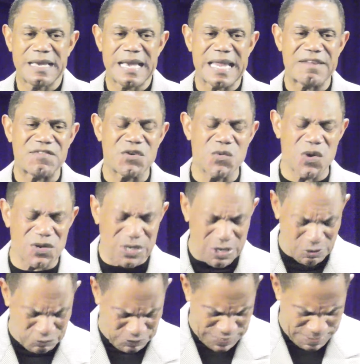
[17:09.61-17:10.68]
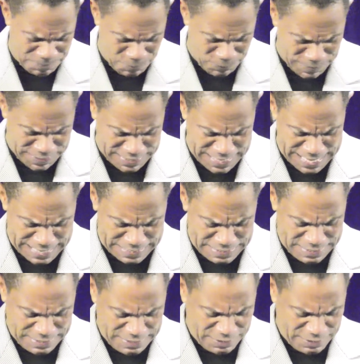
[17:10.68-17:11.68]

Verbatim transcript: And if you want to go deeper with that,